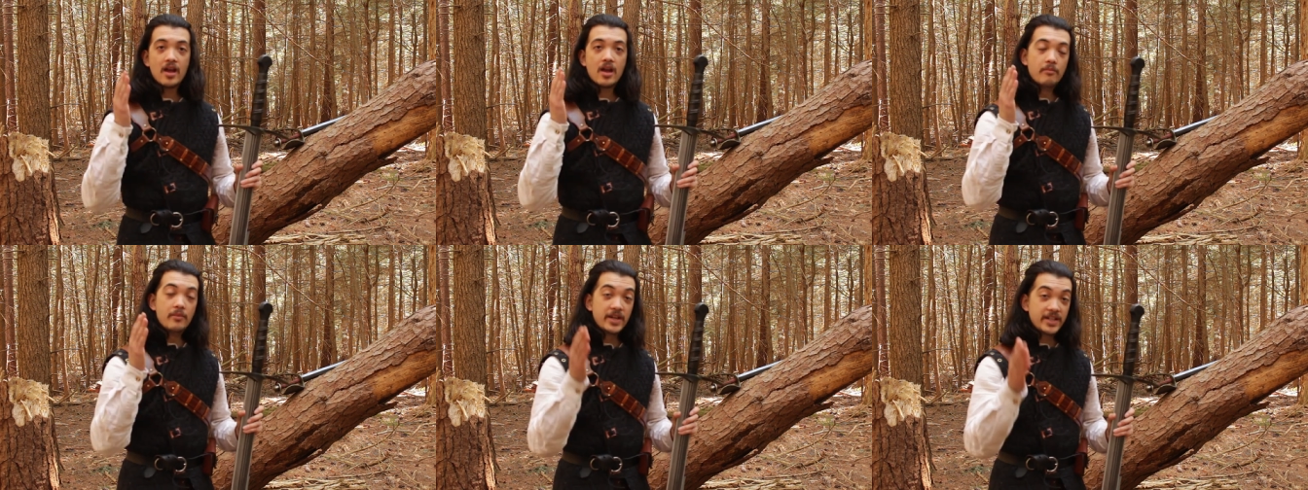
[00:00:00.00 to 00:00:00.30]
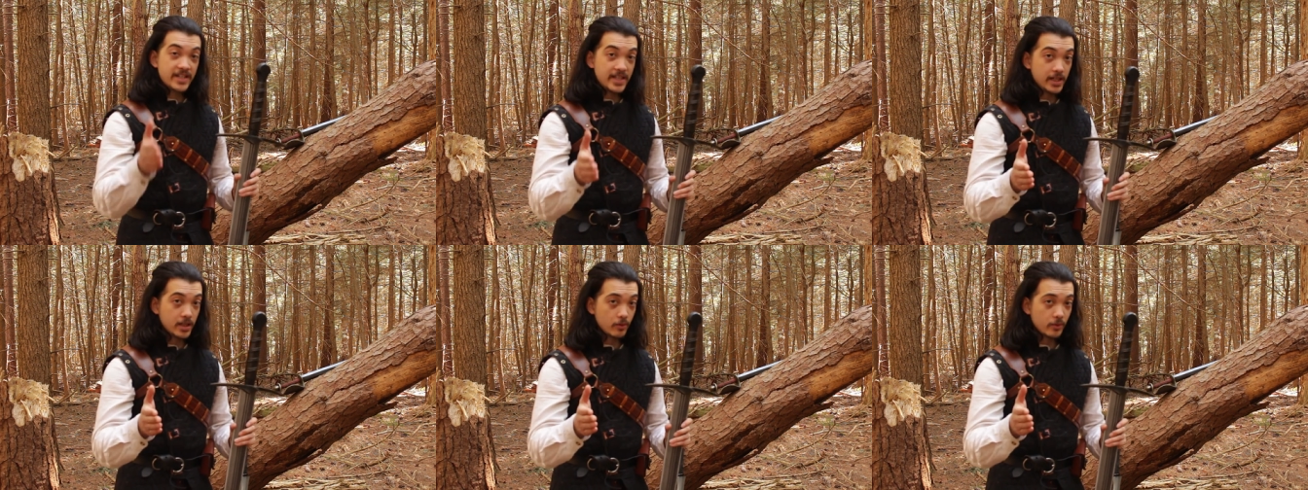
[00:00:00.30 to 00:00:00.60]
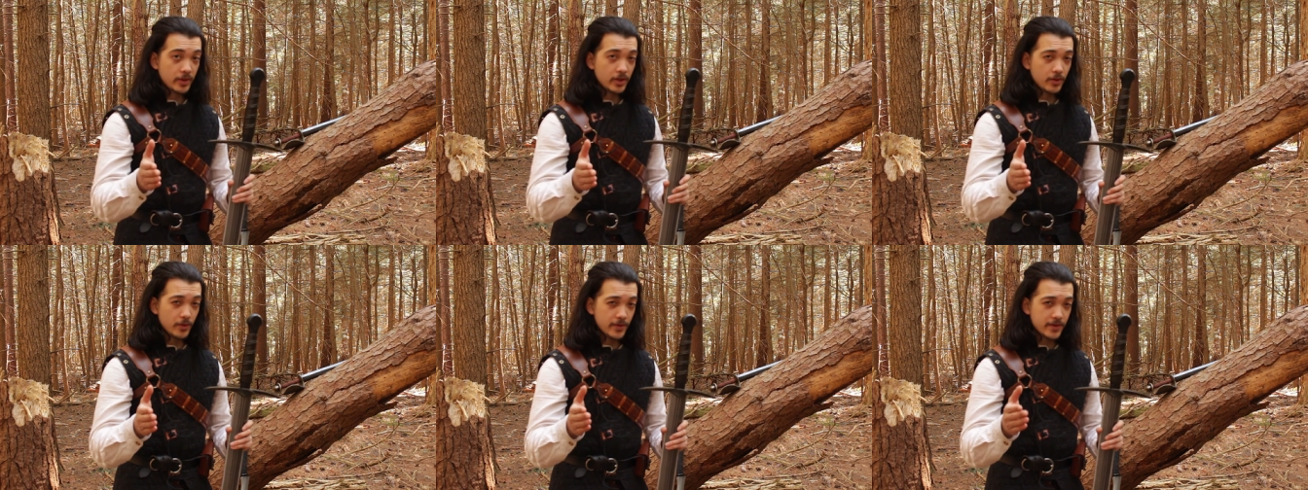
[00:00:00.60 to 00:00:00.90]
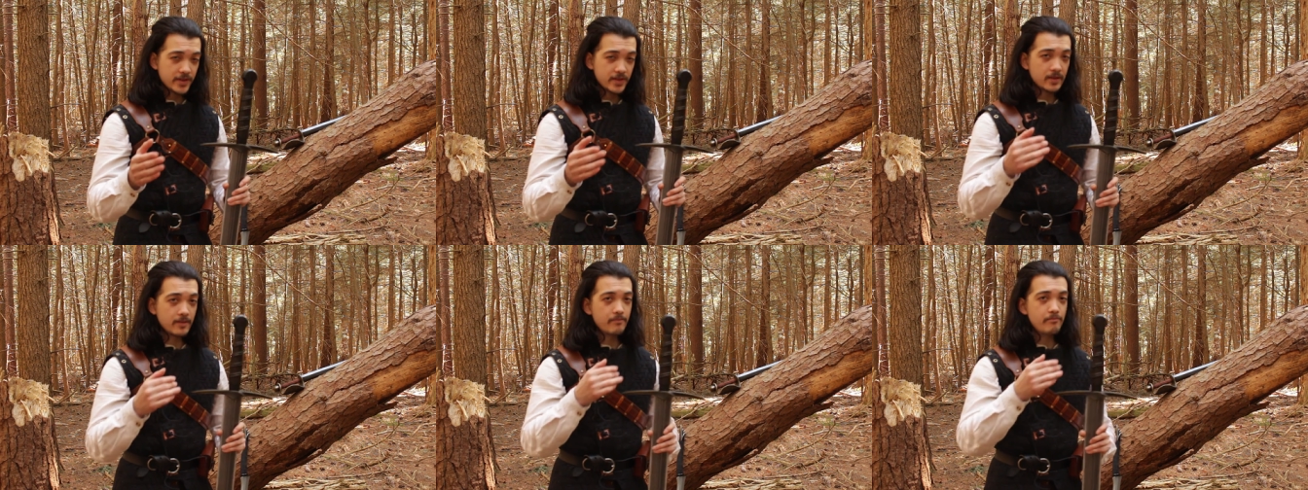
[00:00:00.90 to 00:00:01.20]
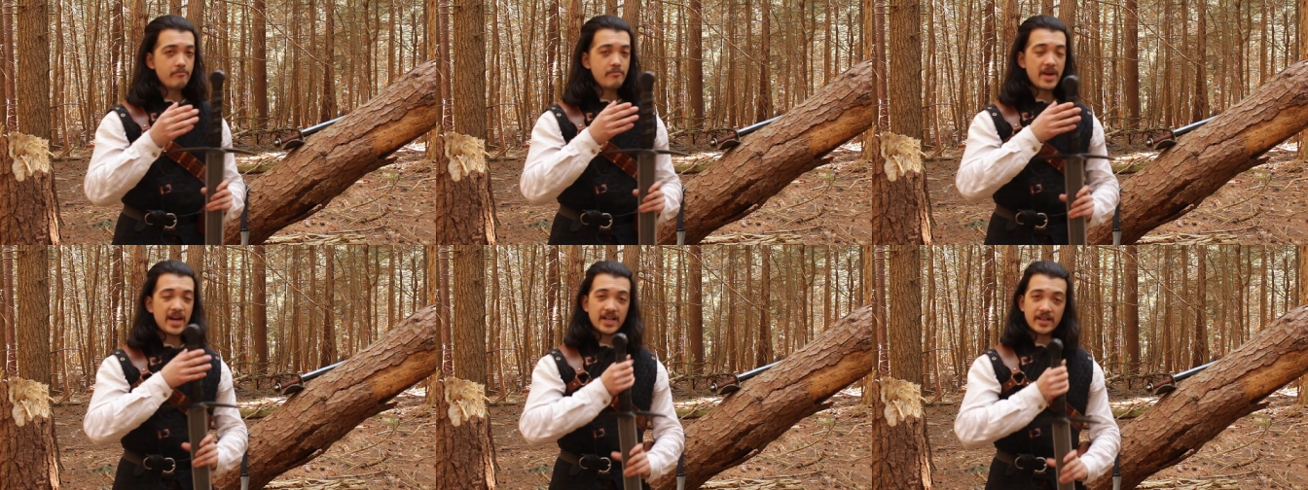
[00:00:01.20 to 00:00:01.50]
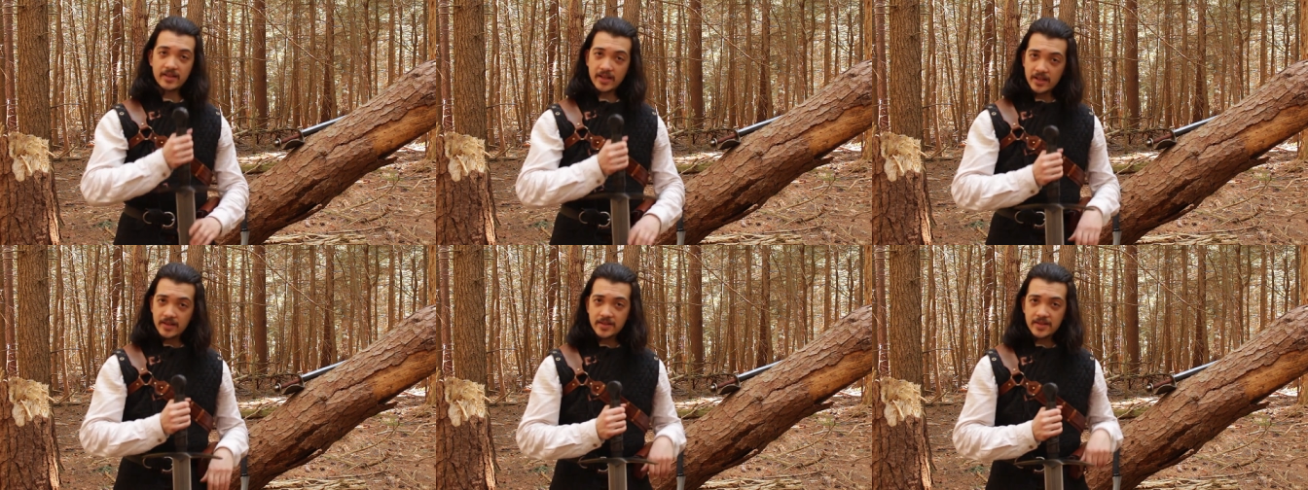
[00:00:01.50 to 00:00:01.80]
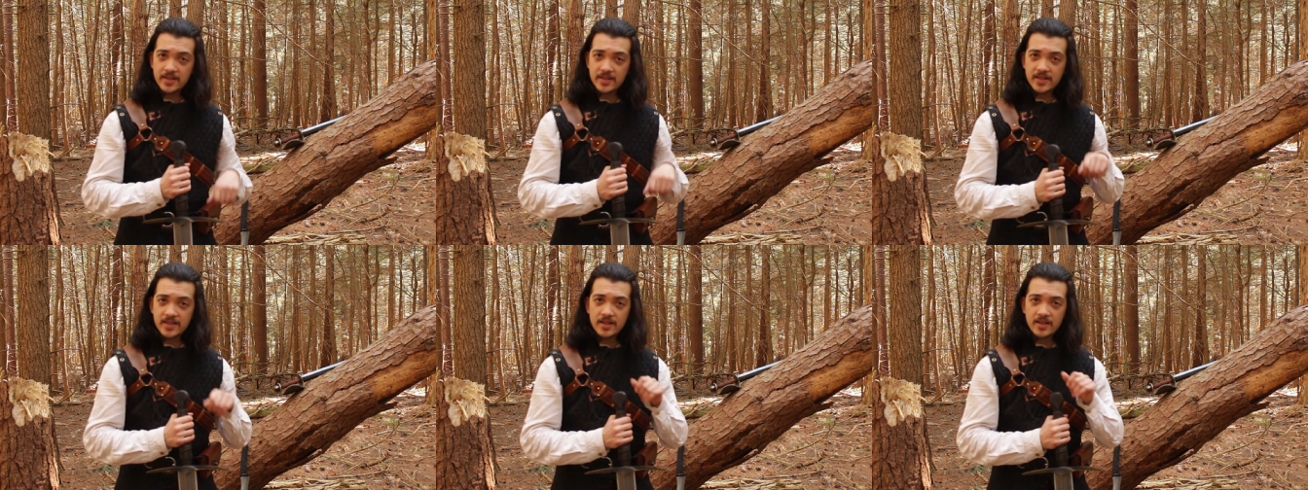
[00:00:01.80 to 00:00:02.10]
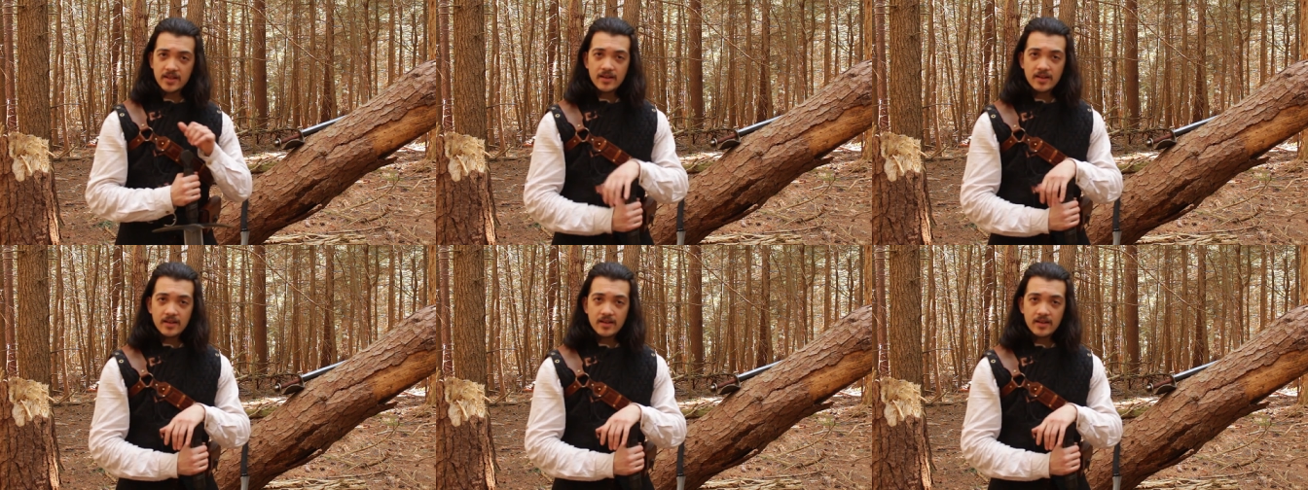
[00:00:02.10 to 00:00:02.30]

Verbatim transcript: materials, maintenance,